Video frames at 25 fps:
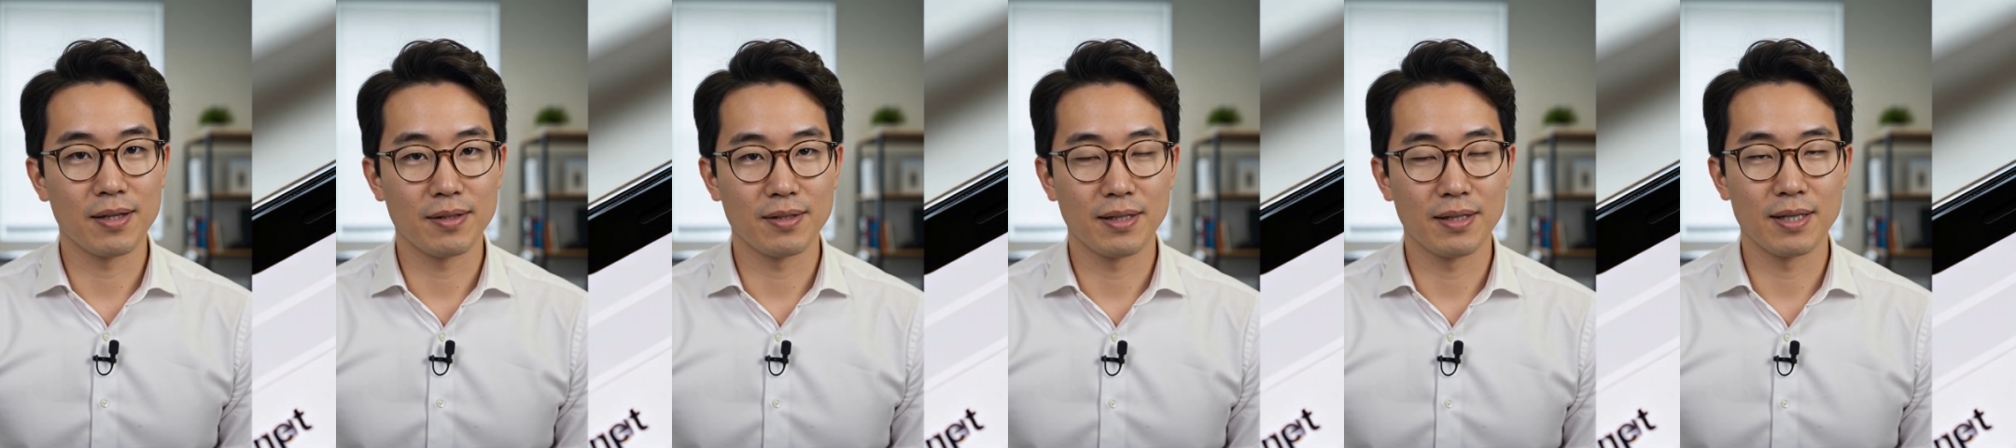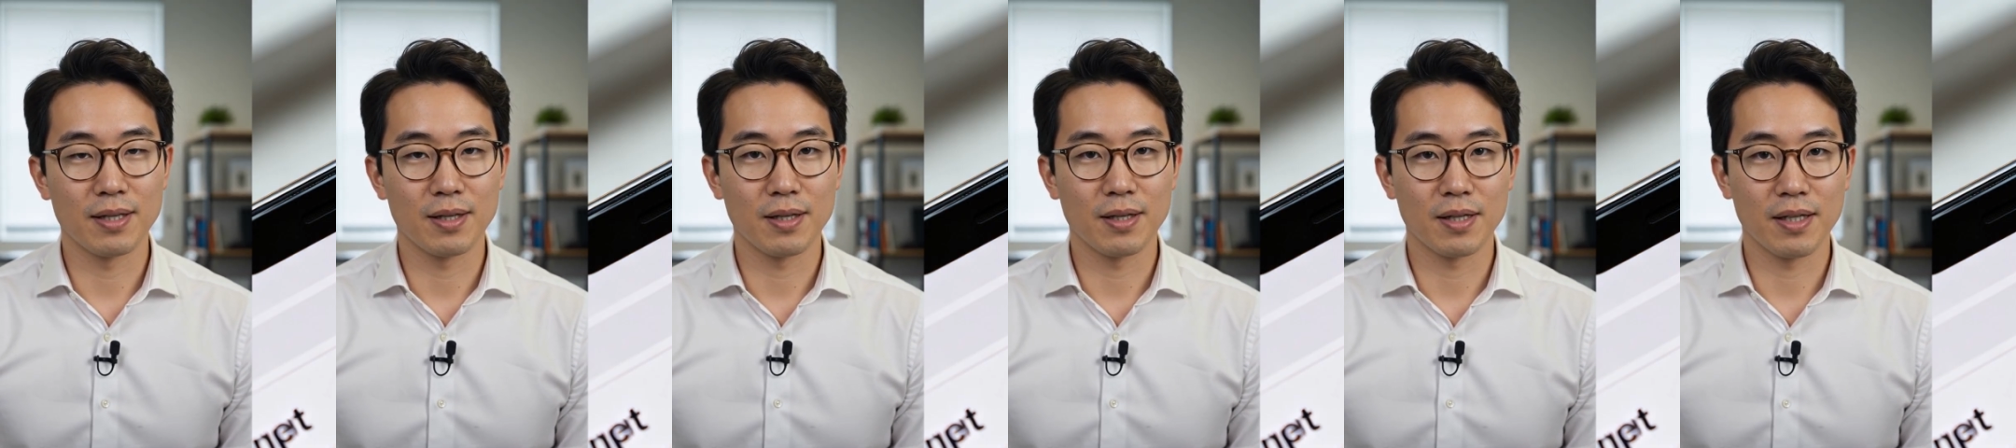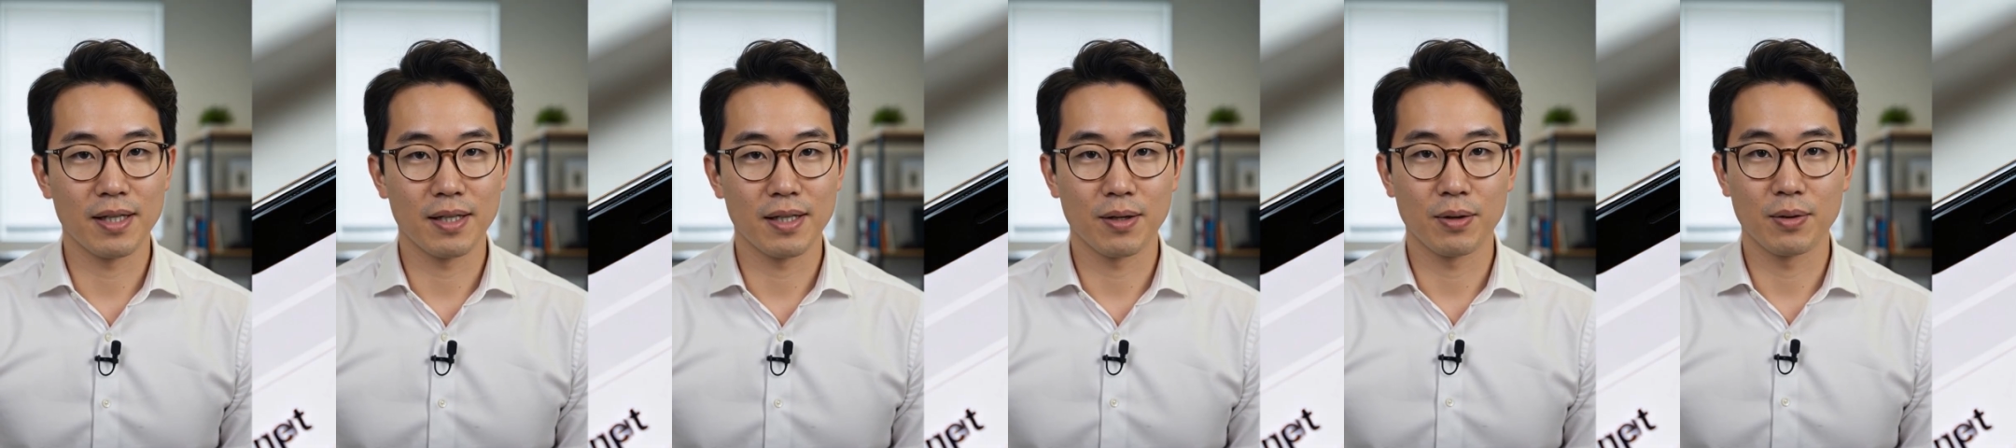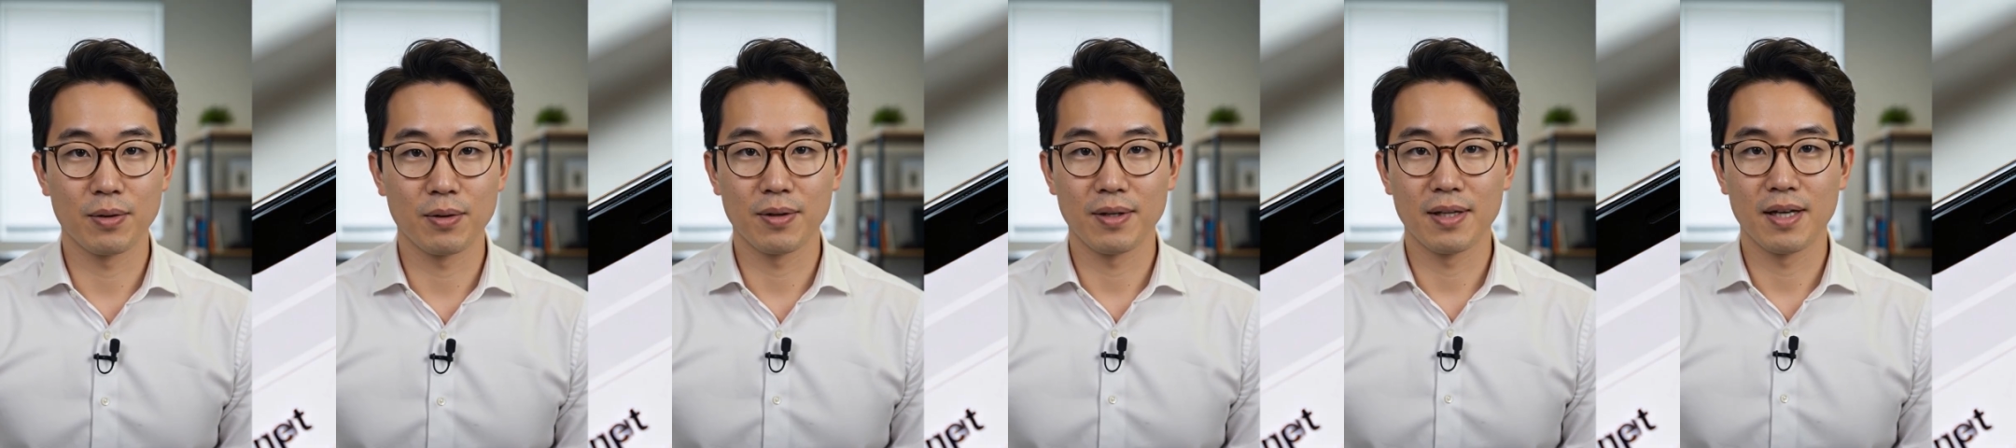of security
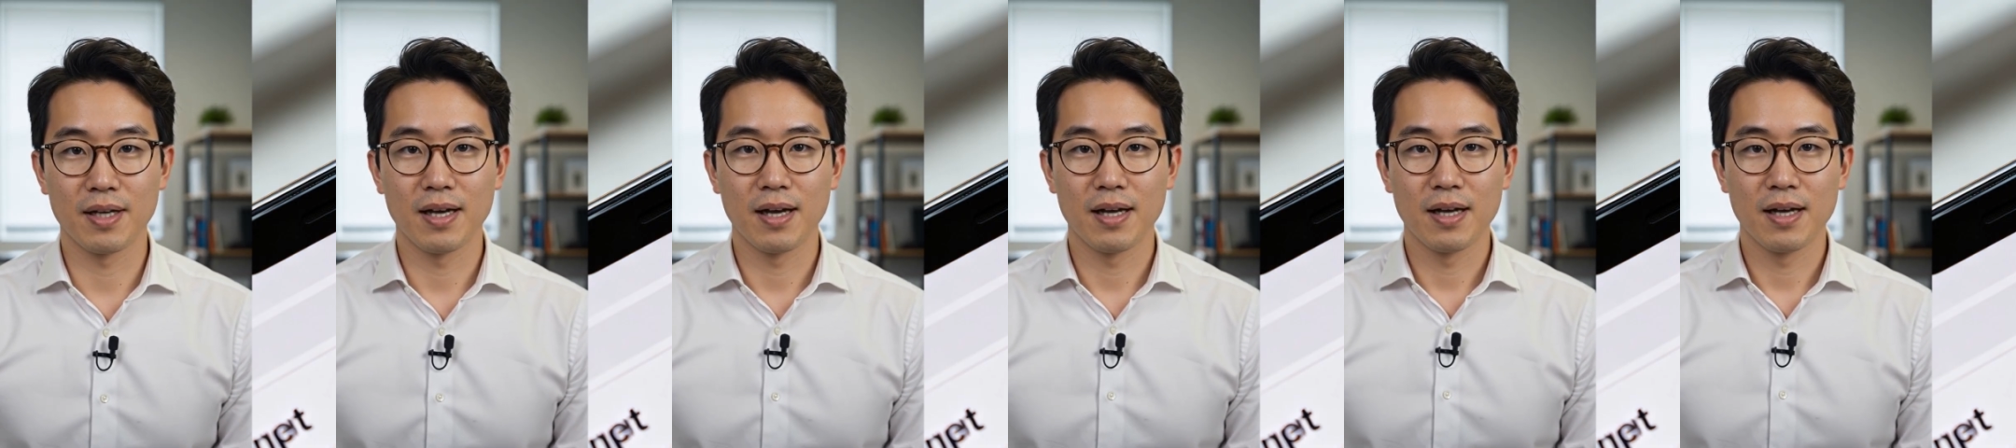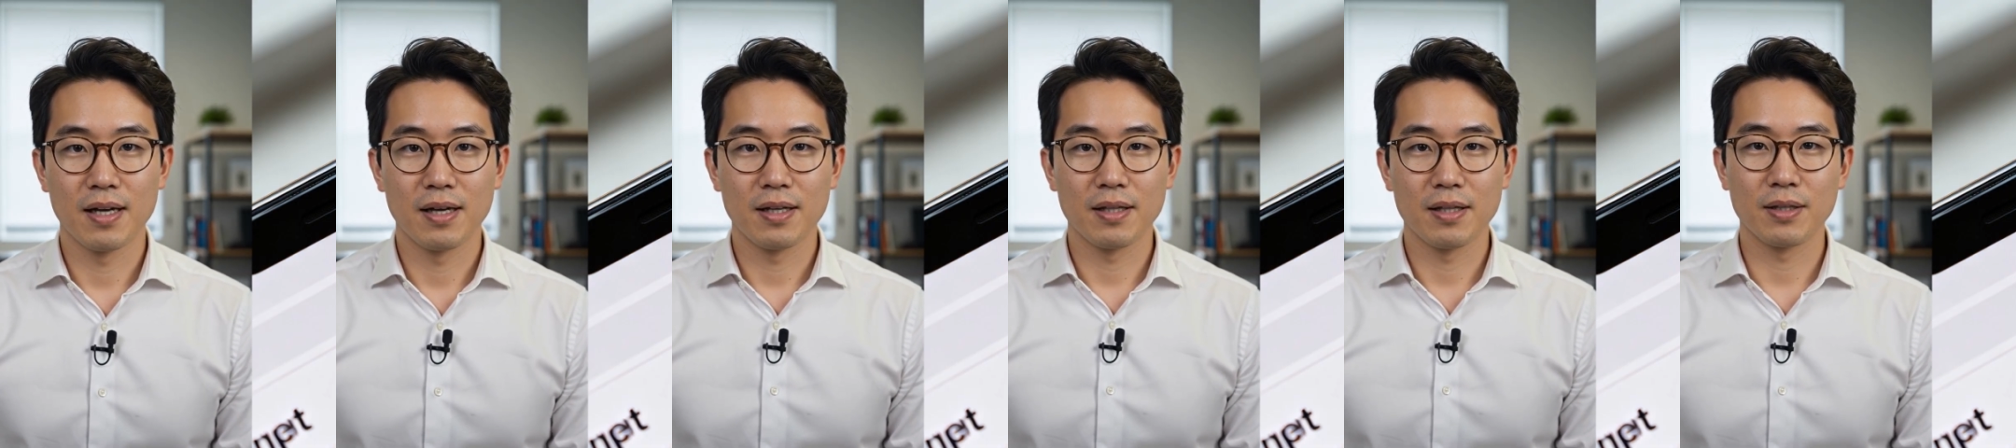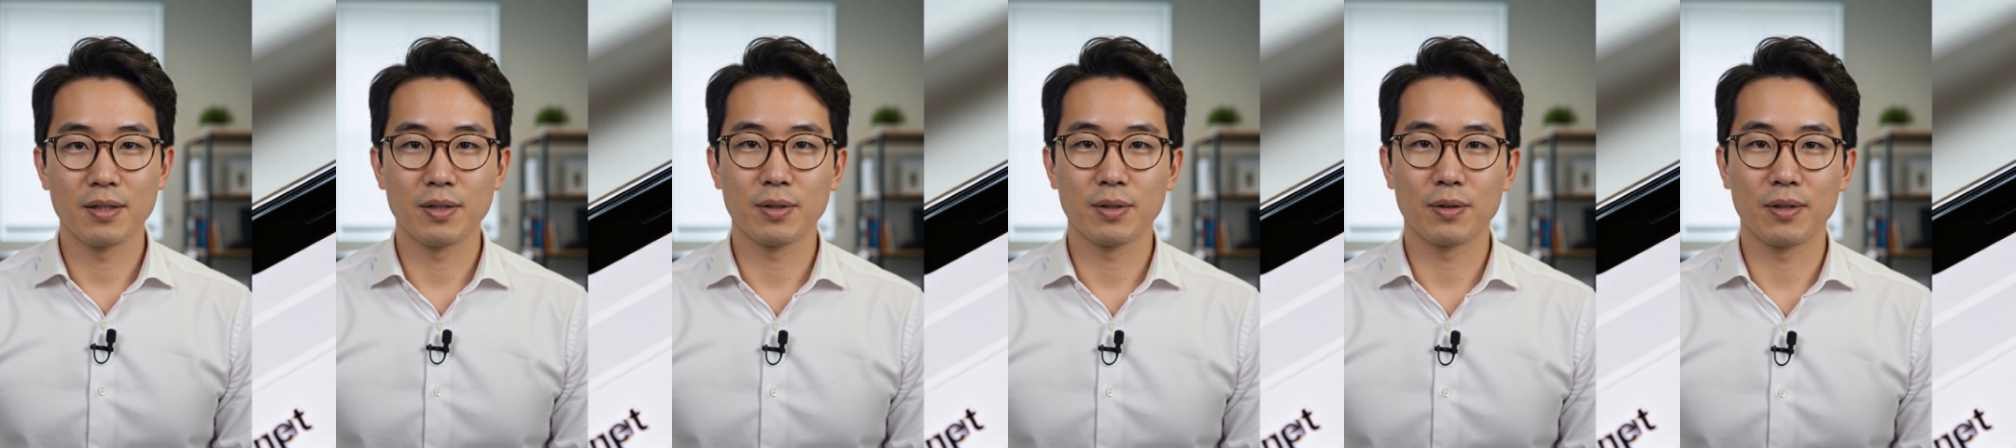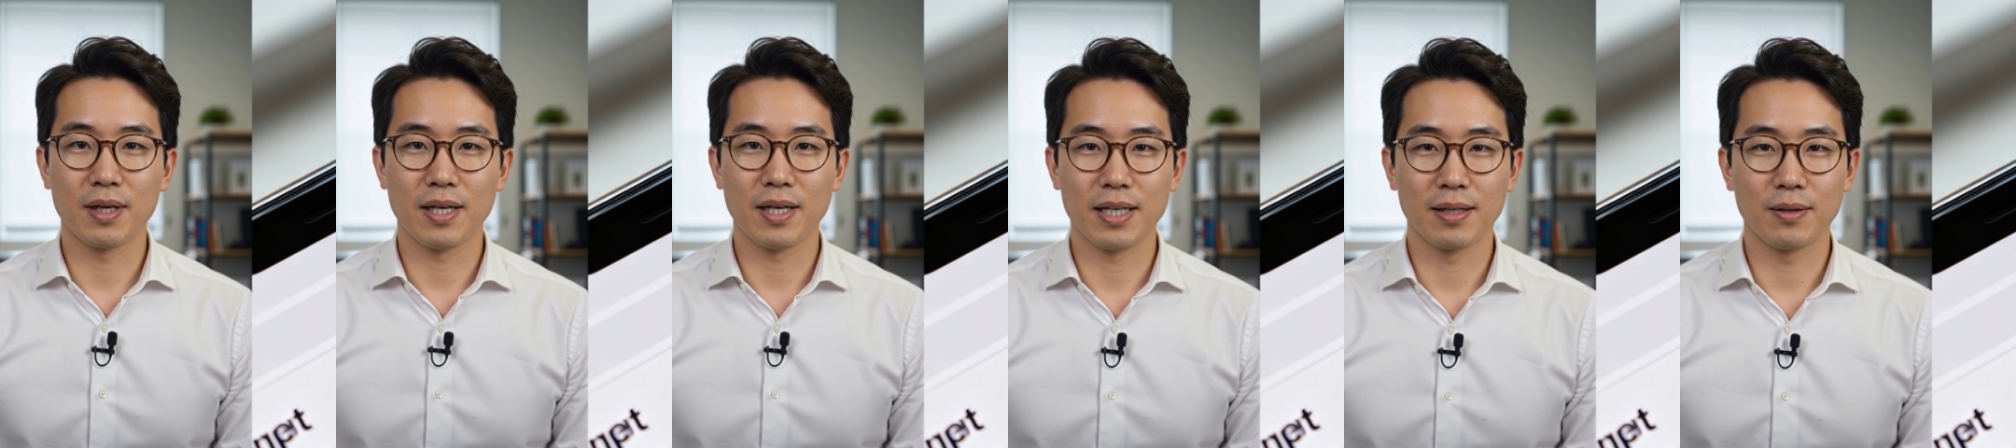tools. You
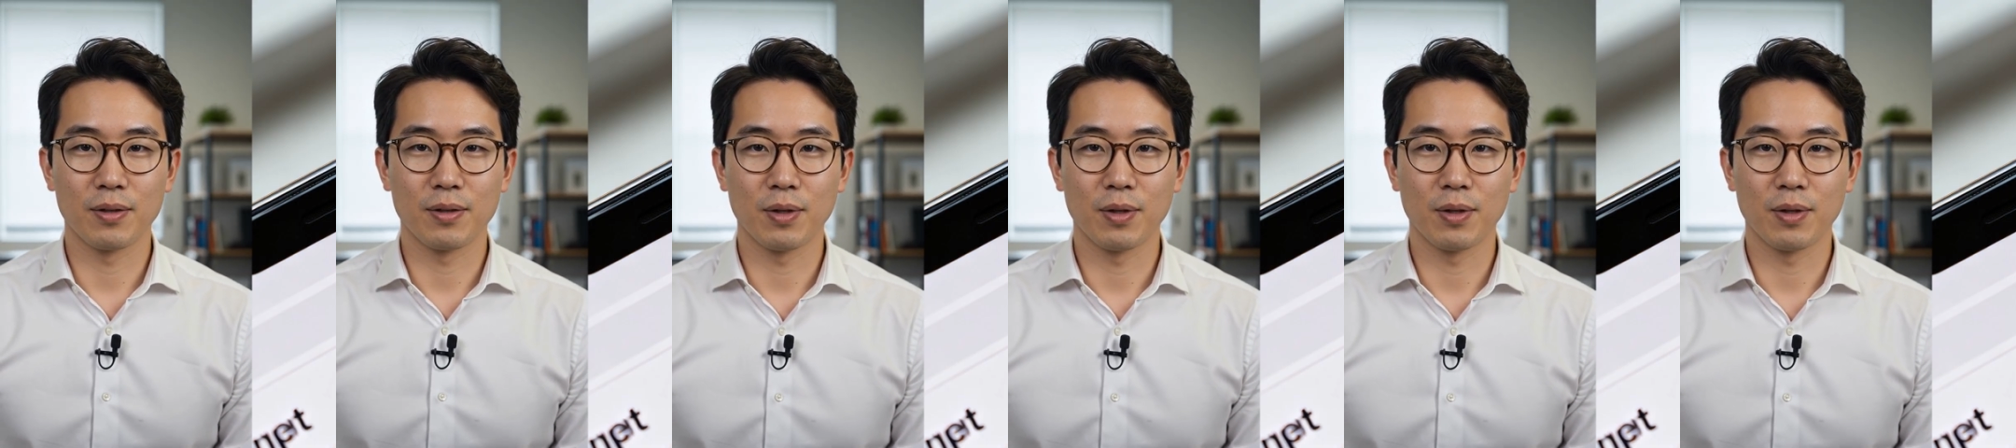do not have